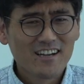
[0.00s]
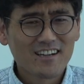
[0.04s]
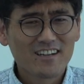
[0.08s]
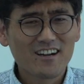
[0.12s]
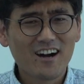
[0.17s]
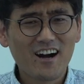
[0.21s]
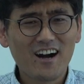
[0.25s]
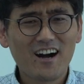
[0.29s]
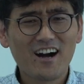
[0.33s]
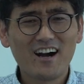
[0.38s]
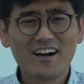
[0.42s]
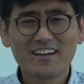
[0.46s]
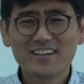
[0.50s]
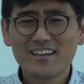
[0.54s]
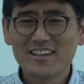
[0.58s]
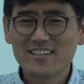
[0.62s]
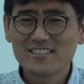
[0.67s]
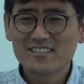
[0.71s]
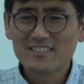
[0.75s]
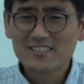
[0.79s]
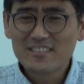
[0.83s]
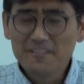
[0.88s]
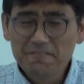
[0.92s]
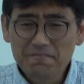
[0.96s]
God
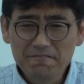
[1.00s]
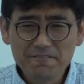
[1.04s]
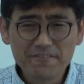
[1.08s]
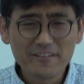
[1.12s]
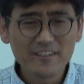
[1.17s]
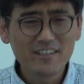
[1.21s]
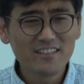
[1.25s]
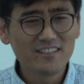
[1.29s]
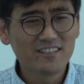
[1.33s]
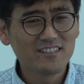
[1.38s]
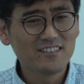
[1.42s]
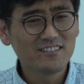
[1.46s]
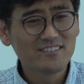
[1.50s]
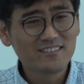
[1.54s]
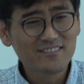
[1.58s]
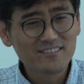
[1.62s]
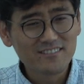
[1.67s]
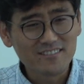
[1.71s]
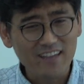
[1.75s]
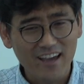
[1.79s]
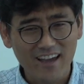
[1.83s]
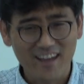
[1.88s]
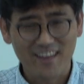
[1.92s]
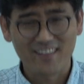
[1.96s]
has
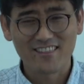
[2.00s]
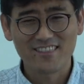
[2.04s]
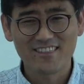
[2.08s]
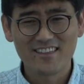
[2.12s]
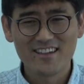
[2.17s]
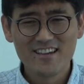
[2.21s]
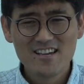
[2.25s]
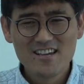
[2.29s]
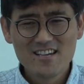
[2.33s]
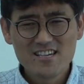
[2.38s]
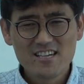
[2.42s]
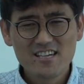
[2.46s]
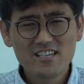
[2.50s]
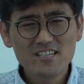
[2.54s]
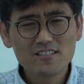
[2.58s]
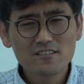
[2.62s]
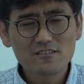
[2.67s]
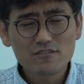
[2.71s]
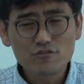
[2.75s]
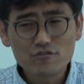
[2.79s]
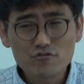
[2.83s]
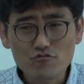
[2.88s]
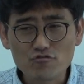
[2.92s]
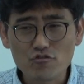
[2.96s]
defeated death.
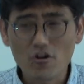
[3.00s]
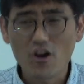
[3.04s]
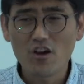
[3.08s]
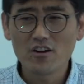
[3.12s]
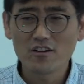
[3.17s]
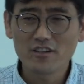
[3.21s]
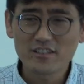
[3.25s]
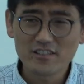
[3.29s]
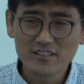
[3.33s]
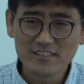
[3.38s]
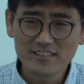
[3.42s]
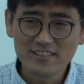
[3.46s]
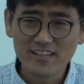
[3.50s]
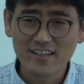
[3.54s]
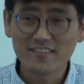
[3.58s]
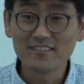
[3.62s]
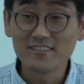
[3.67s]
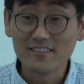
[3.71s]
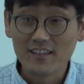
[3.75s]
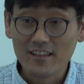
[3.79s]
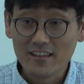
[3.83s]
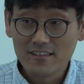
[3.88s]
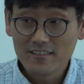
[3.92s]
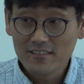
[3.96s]
He's stronger
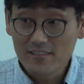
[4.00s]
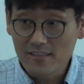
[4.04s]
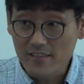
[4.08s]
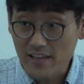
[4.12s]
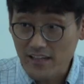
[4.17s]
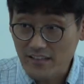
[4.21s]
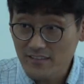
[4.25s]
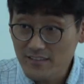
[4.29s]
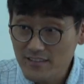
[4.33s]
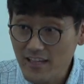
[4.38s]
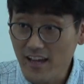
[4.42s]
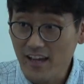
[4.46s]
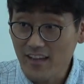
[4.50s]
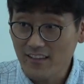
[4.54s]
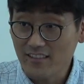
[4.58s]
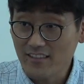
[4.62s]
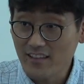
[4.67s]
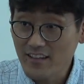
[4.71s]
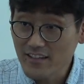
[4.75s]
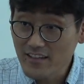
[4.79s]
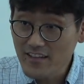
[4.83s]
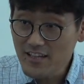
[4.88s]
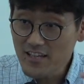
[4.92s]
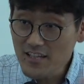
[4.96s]
than, than death,
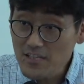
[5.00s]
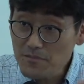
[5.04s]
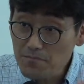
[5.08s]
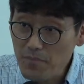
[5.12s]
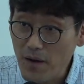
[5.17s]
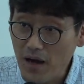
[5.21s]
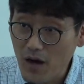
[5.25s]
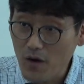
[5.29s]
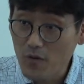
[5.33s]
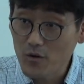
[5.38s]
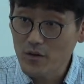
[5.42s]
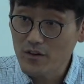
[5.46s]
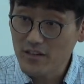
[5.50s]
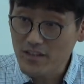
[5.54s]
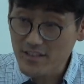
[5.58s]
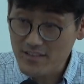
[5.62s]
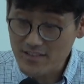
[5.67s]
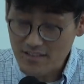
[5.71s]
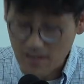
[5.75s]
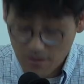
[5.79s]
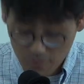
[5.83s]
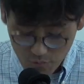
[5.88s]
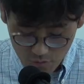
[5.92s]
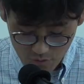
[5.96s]
and his power
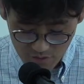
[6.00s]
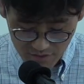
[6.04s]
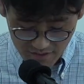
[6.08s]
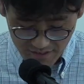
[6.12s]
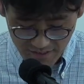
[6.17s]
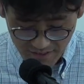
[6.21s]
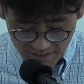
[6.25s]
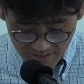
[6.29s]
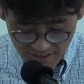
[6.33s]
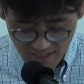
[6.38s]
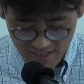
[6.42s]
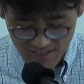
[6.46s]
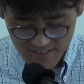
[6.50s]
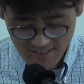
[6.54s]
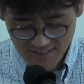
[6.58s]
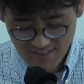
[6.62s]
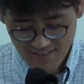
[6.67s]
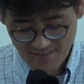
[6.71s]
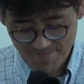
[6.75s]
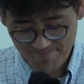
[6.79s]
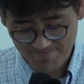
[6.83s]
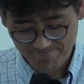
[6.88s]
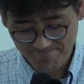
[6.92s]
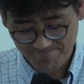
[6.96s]
is at work in
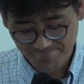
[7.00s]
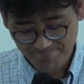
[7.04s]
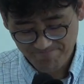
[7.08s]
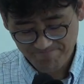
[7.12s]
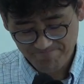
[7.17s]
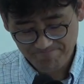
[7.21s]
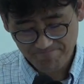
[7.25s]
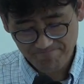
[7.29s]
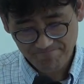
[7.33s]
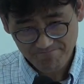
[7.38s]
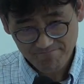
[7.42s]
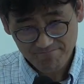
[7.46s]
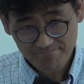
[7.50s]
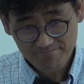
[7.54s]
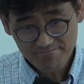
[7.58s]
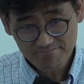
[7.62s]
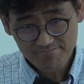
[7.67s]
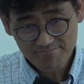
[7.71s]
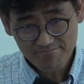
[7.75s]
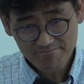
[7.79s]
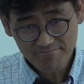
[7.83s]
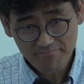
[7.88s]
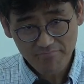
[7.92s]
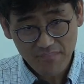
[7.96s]
us.
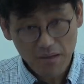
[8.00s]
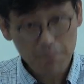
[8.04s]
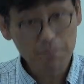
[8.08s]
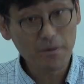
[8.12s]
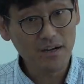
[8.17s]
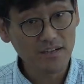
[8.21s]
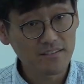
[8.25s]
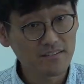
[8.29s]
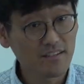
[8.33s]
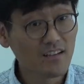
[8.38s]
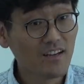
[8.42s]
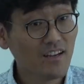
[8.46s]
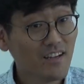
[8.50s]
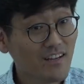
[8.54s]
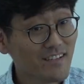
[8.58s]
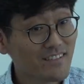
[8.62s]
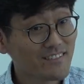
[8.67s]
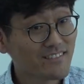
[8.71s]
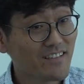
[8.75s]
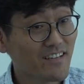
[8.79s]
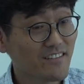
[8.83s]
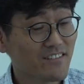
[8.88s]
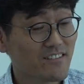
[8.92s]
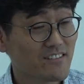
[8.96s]
But
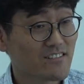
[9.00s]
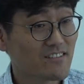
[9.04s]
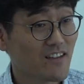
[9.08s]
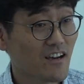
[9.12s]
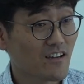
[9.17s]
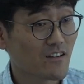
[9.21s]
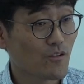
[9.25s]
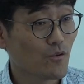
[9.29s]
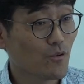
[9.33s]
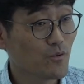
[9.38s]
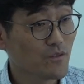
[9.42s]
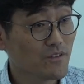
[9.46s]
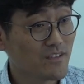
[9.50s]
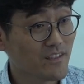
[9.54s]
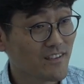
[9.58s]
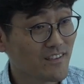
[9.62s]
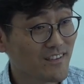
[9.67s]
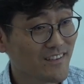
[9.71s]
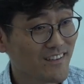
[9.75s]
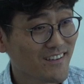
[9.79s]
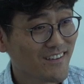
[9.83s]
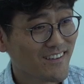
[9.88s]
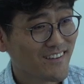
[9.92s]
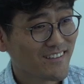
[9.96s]
death is not
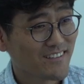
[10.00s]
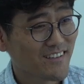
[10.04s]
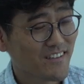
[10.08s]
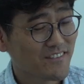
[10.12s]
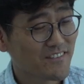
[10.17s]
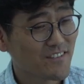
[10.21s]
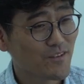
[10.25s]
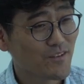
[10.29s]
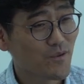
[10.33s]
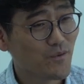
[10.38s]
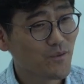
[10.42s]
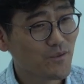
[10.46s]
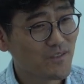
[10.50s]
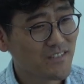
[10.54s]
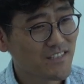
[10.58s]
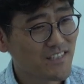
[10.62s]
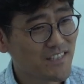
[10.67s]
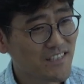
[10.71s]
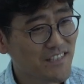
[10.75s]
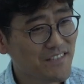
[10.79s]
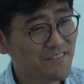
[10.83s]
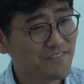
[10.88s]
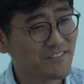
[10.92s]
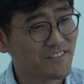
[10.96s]
only not the only
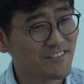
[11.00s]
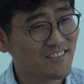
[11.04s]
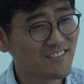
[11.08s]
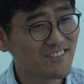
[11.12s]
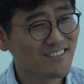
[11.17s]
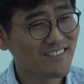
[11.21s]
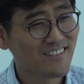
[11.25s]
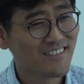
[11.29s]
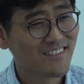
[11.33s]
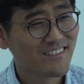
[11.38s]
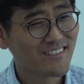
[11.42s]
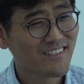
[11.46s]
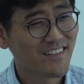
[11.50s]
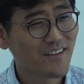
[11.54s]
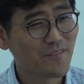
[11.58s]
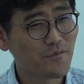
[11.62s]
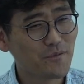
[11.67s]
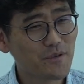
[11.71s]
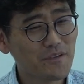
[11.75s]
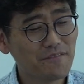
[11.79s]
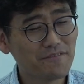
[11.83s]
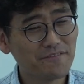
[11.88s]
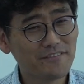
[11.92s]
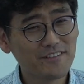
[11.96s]
evil that
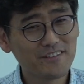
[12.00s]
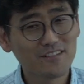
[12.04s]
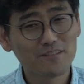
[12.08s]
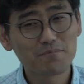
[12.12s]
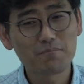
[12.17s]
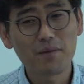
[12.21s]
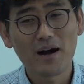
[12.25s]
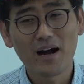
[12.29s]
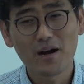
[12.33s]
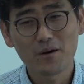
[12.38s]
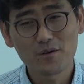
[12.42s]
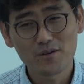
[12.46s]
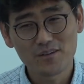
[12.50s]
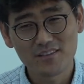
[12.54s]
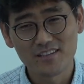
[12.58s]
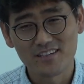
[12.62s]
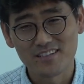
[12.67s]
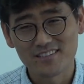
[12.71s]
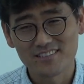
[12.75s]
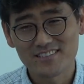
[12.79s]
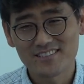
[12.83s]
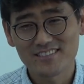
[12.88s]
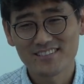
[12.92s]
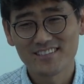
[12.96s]
we feel
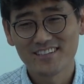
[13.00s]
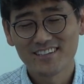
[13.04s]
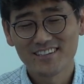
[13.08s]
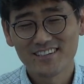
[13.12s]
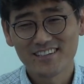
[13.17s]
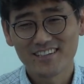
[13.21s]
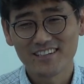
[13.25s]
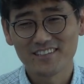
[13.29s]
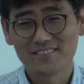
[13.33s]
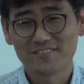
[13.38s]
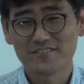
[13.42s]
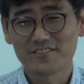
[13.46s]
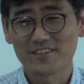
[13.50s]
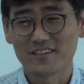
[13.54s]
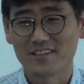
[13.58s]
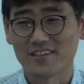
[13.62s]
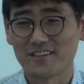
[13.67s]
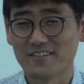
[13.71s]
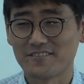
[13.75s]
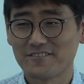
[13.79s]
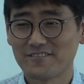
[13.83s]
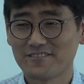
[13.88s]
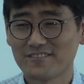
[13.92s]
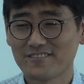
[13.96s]
powerless in front
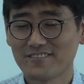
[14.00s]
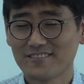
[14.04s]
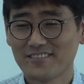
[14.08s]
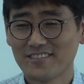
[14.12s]
of.